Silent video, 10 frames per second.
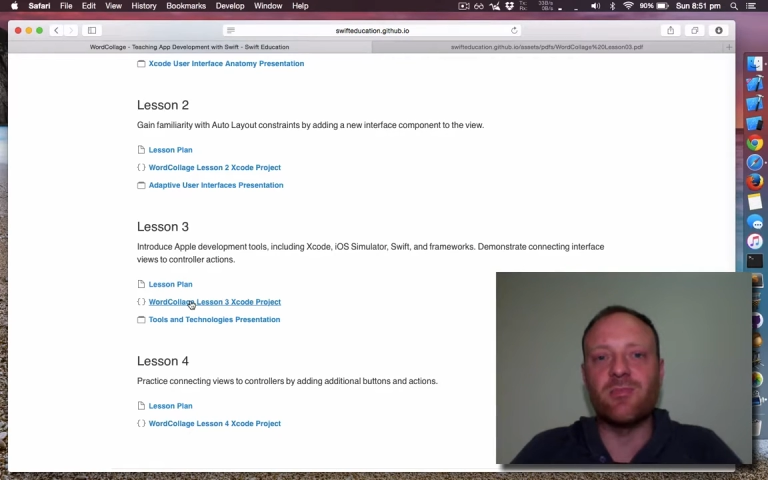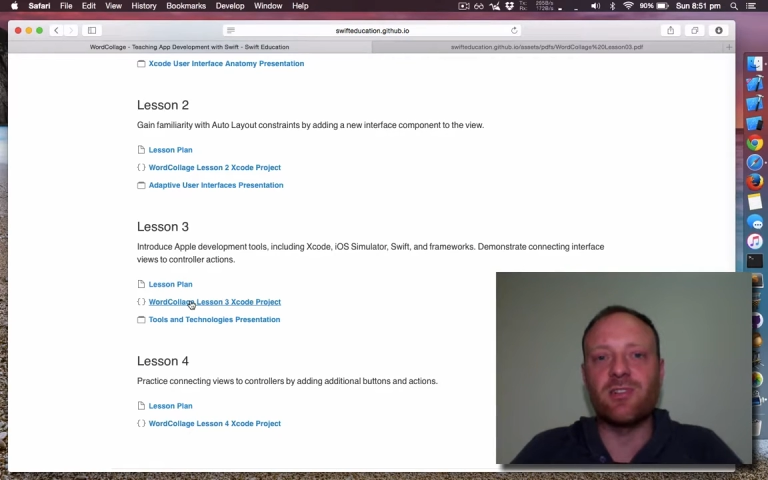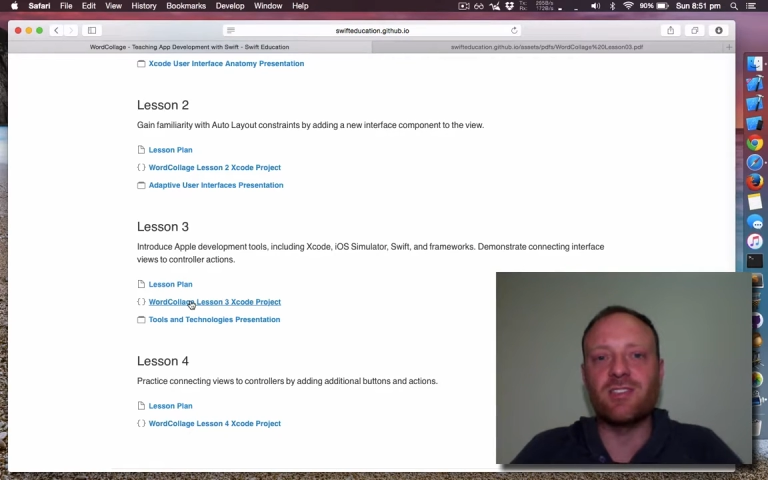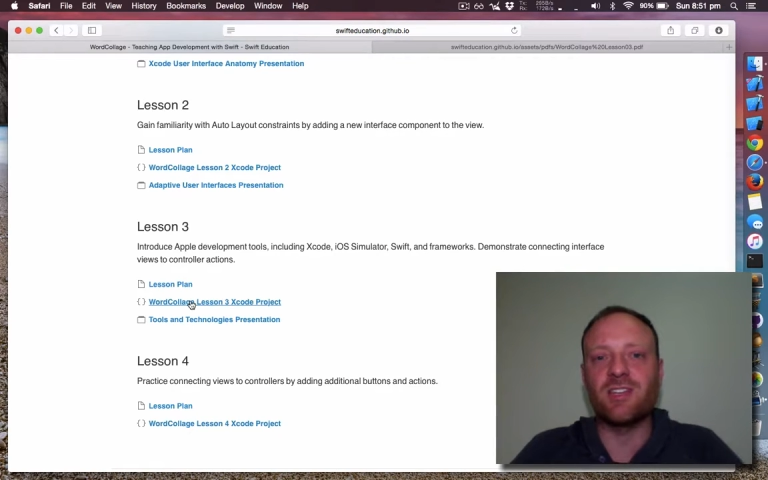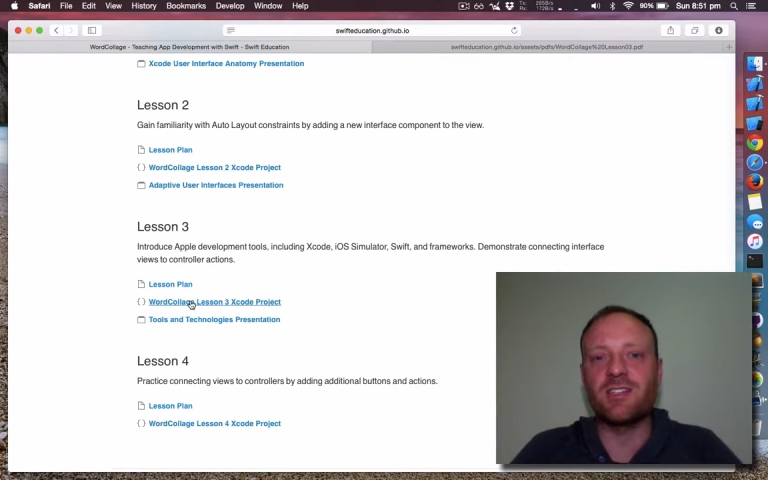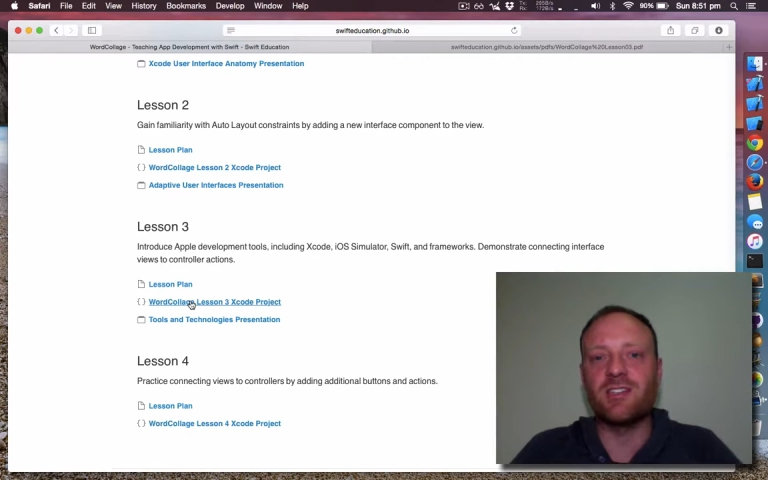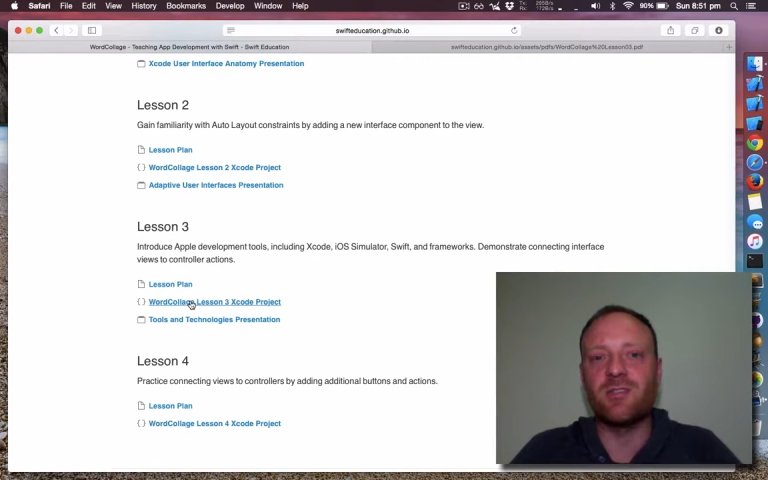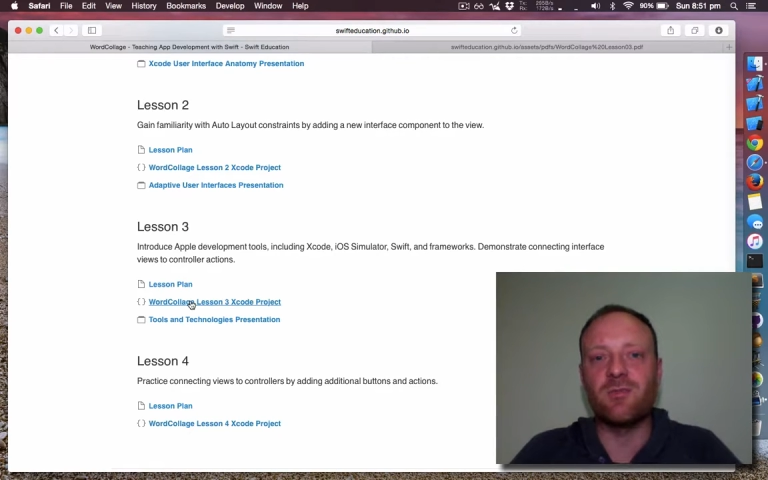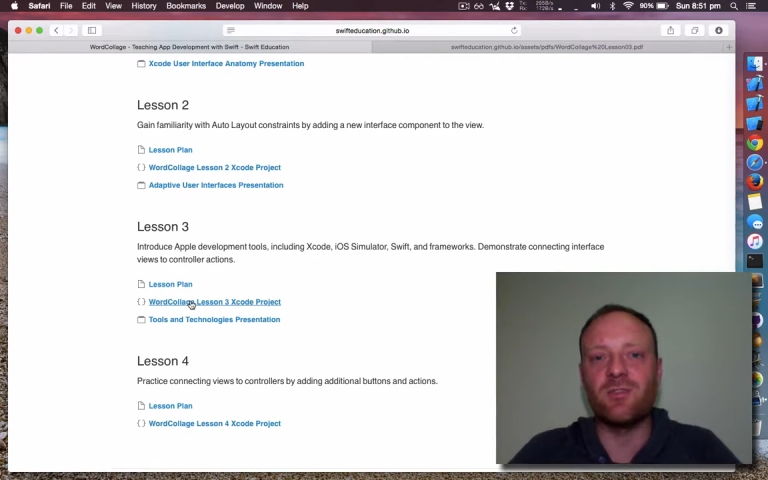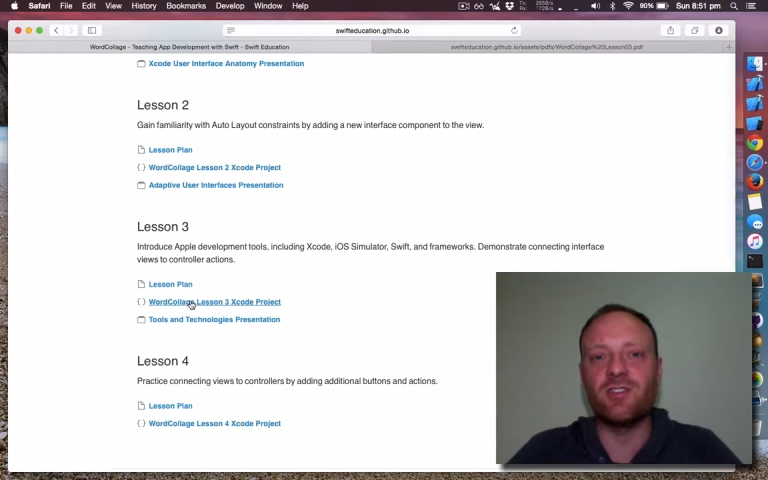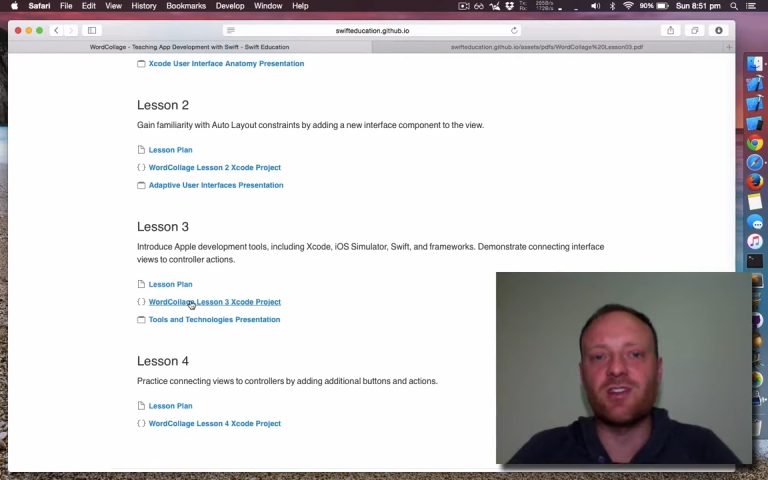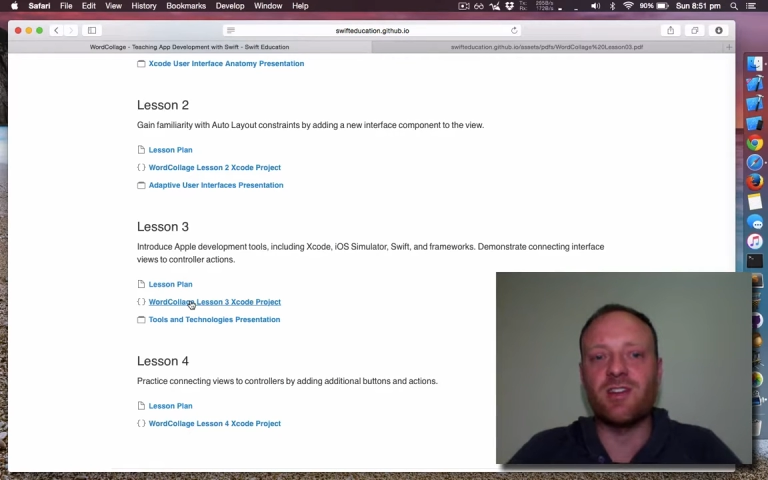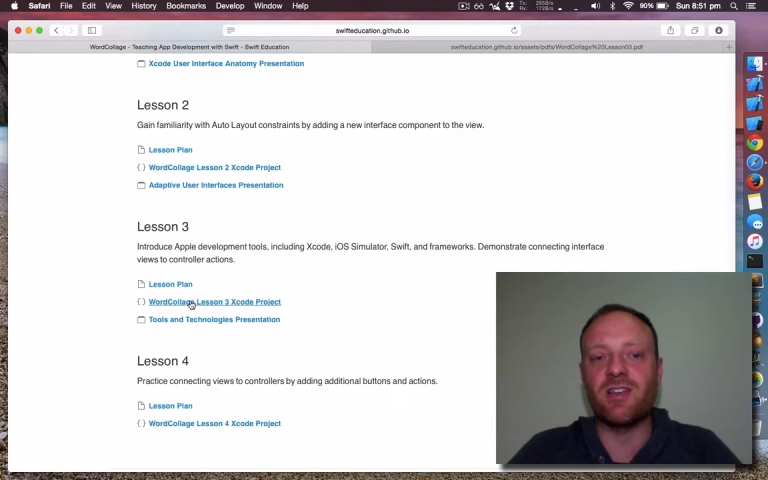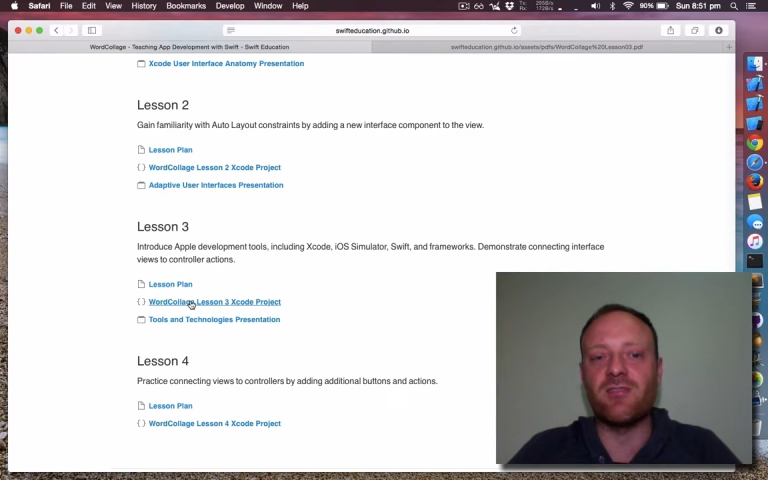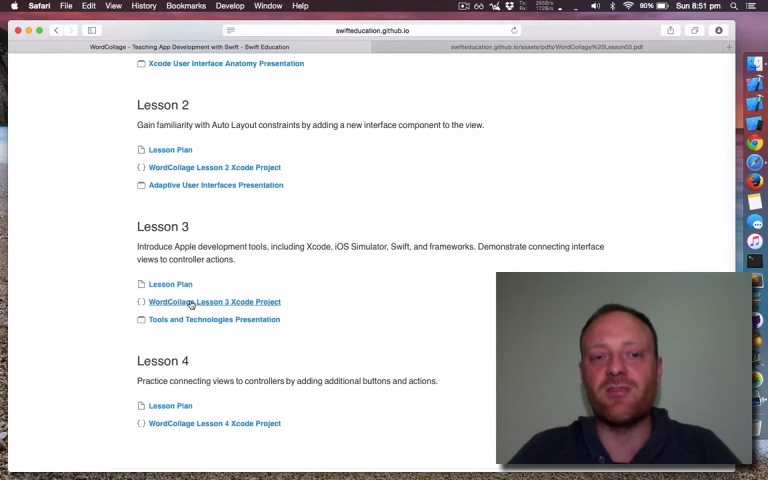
project, which I have